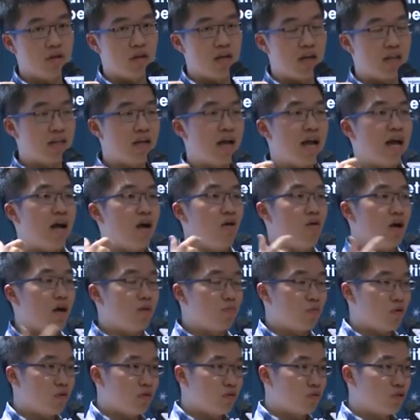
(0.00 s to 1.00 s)
and how
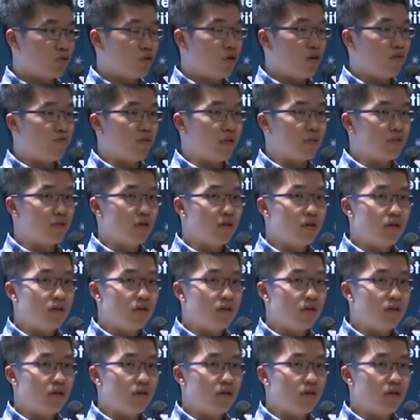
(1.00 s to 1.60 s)
I'm going to solve it?